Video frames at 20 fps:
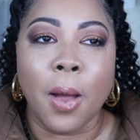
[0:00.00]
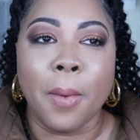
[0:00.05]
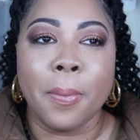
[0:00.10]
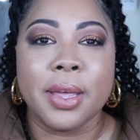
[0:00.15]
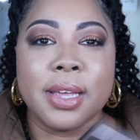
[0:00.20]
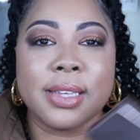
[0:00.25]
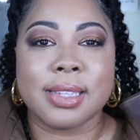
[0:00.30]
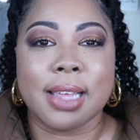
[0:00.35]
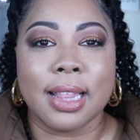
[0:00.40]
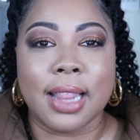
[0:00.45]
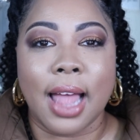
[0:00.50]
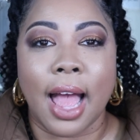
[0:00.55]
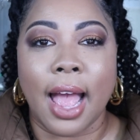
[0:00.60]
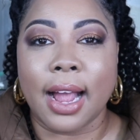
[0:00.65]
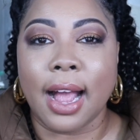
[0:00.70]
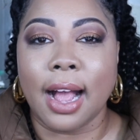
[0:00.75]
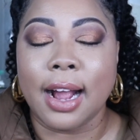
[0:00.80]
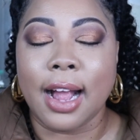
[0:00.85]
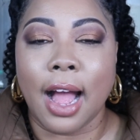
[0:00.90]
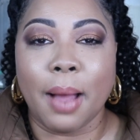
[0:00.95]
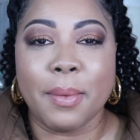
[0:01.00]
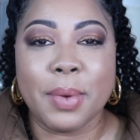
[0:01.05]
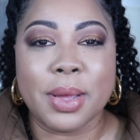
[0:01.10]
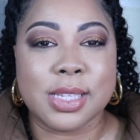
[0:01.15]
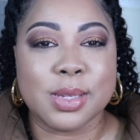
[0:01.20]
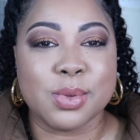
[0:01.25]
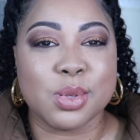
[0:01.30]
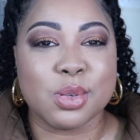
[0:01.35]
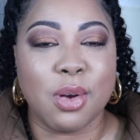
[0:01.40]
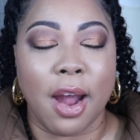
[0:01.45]
Please like, comment,
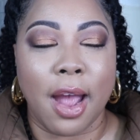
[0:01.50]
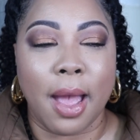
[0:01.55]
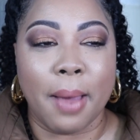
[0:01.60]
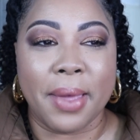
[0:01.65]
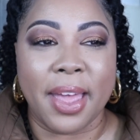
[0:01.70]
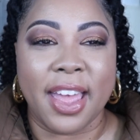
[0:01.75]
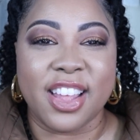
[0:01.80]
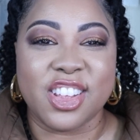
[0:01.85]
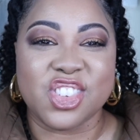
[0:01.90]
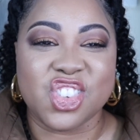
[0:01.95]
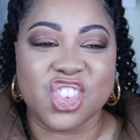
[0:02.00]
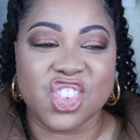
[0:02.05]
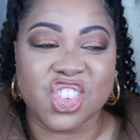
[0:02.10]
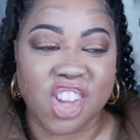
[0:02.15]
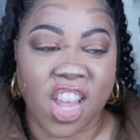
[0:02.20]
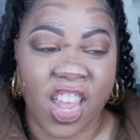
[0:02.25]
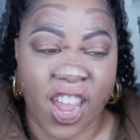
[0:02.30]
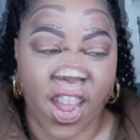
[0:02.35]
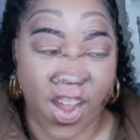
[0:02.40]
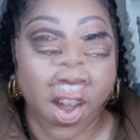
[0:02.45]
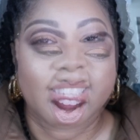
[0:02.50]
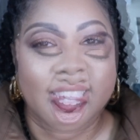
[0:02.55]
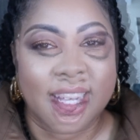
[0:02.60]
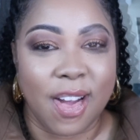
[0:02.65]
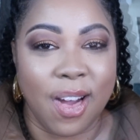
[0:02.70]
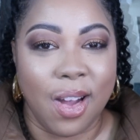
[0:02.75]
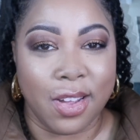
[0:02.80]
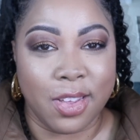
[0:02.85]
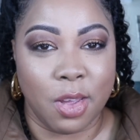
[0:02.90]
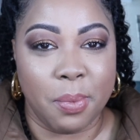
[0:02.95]
subscribe, and share. I'll see
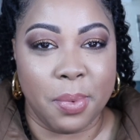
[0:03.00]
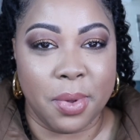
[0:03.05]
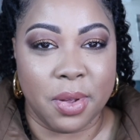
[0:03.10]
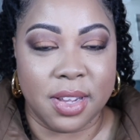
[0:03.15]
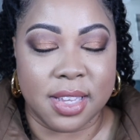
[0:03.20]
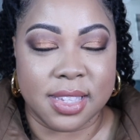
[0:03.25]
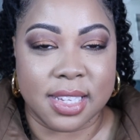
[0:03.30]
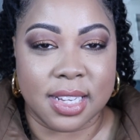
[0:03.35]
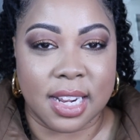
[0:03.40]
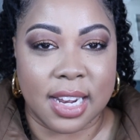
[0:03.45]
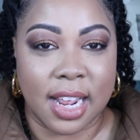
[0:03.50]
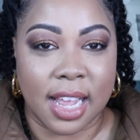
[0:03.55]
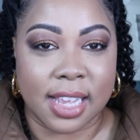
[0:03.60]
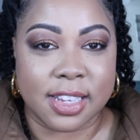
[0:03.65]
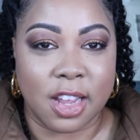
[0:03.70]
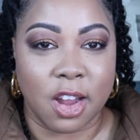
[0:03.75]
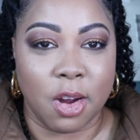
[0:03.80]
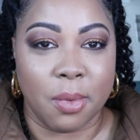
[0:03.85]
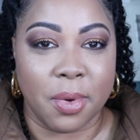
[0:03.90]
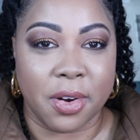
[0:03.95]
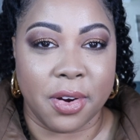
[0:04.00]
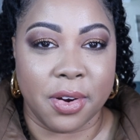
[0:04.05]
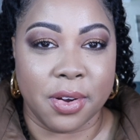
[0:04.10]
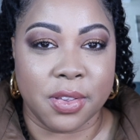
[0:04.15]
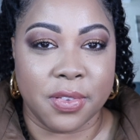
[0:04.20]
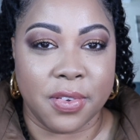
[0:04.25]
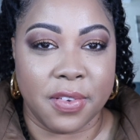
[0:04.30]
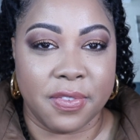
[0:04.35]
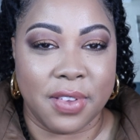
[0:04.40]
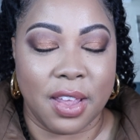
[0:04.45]
all your beauties in the next Caramel
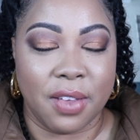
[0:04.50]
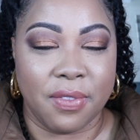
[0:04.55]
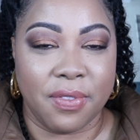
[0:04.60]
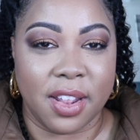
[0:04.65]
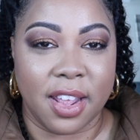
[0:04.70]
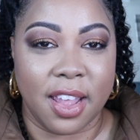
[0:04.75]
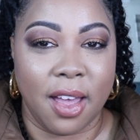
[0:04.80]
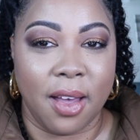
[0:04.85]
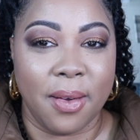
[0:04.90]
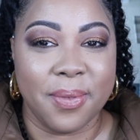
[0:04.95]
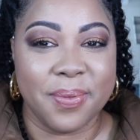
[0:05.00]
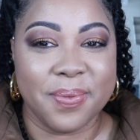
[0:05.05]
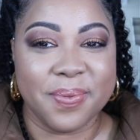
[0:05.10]
Curls 15 video.